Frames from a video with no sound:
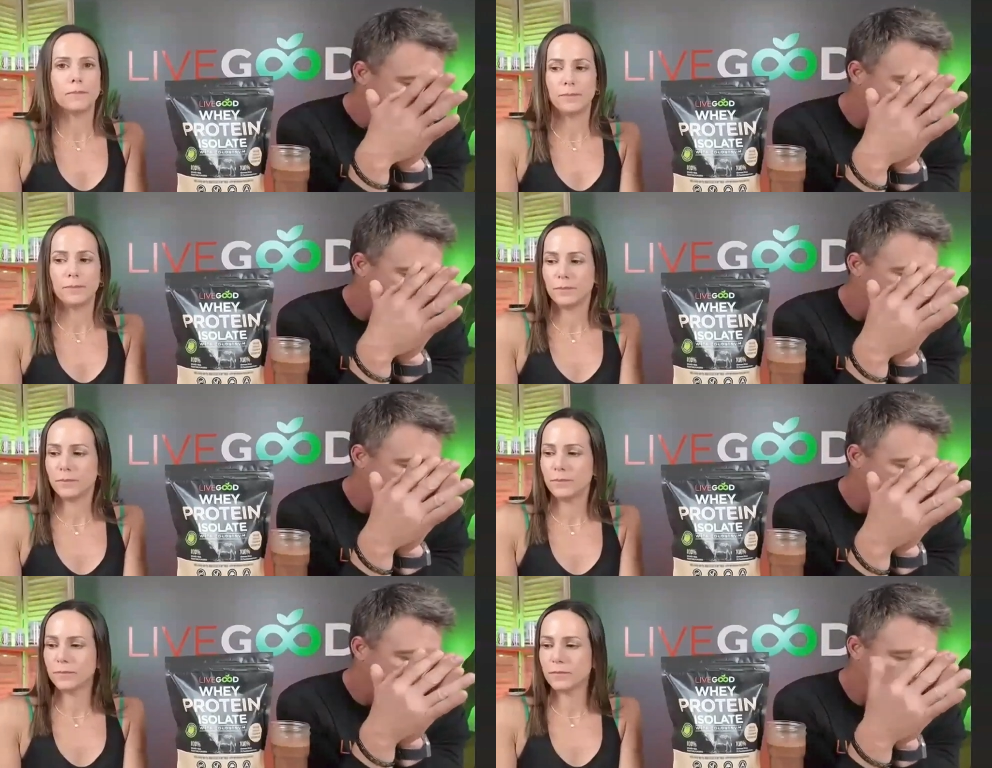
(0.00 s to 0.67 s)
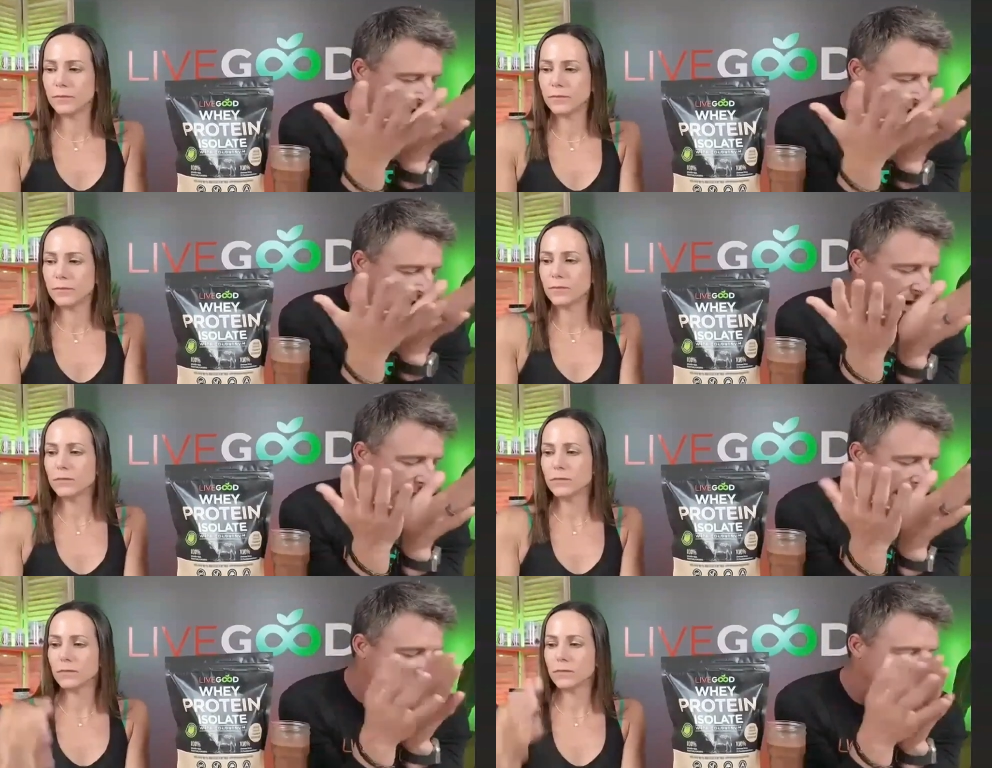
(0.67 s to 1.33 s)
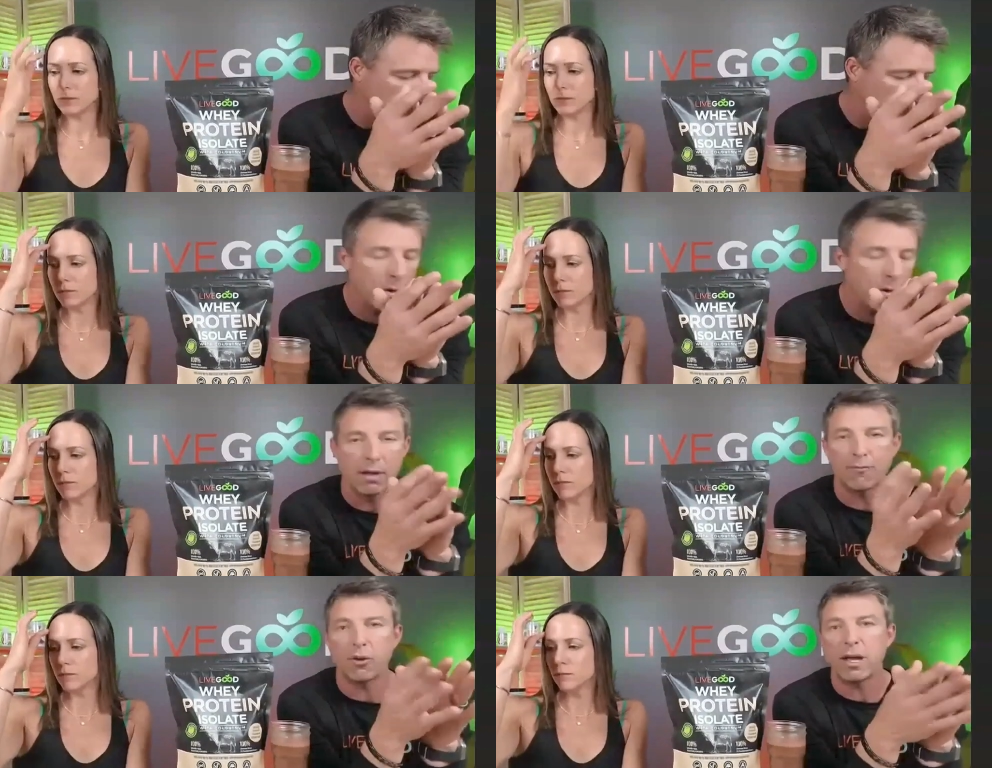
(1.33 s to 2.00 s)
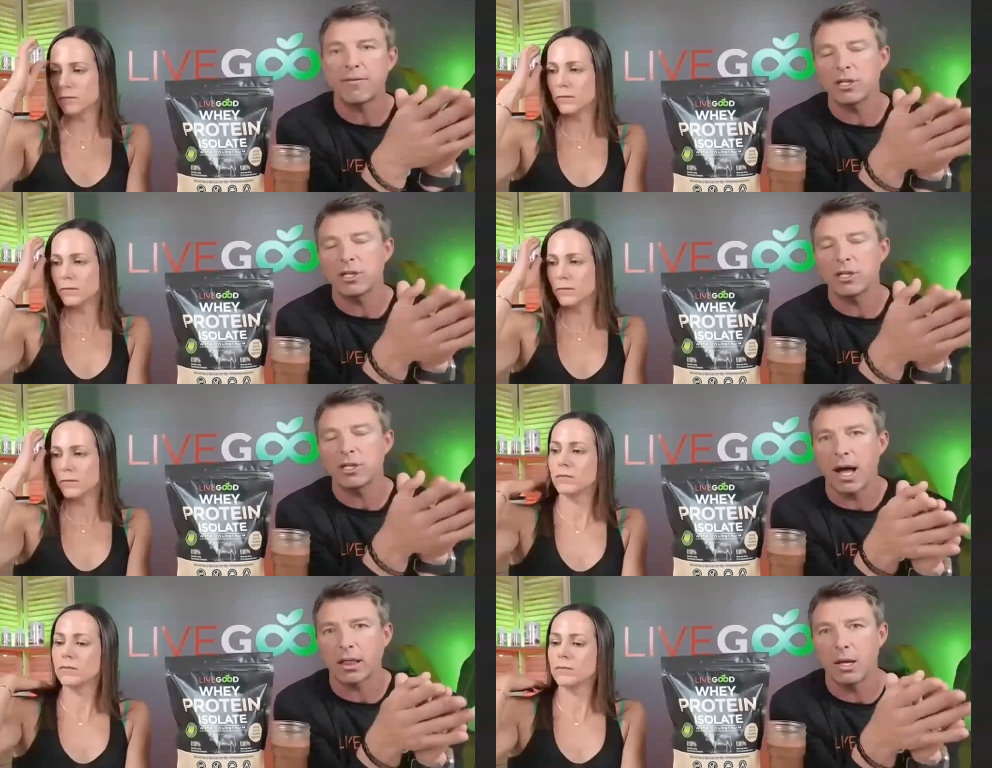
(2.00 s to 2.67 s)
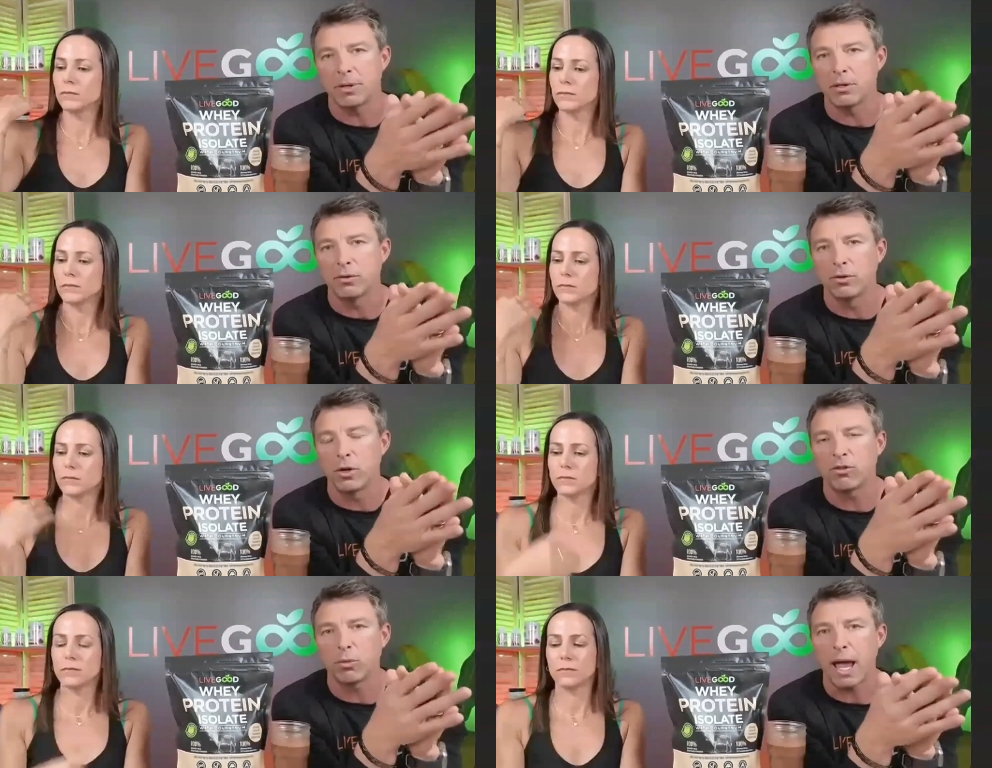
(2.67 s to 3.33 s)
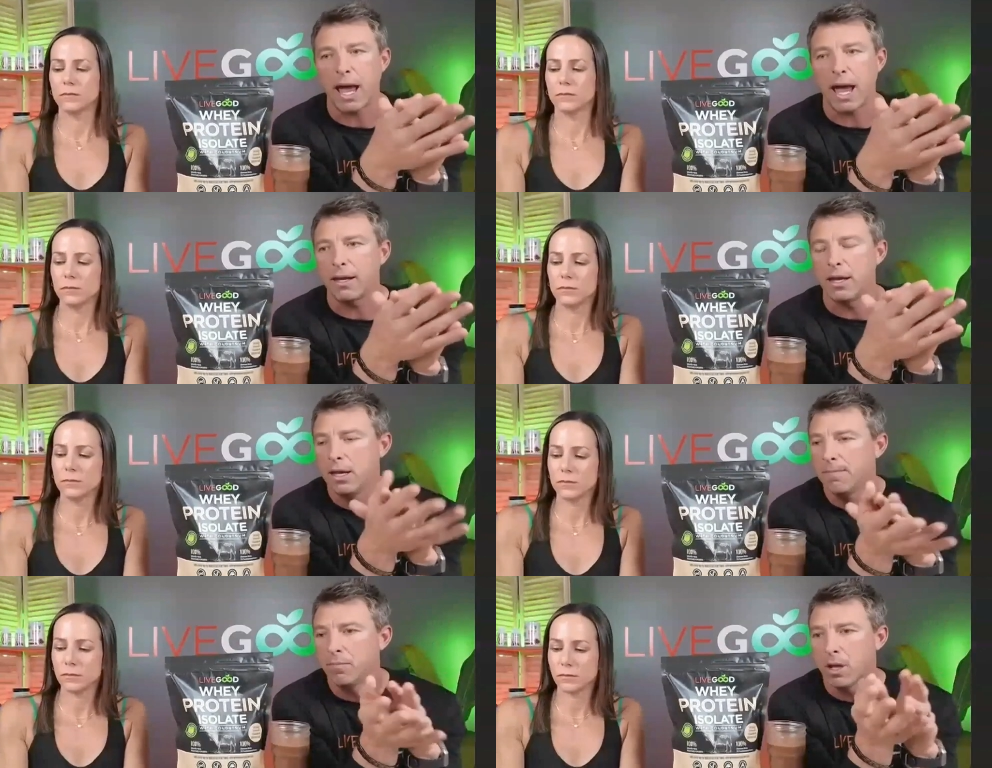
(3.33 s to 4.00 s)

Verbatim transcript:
Speaker 1: Uh, which is great. And then so the flavor is chocolate, but you'll notice we added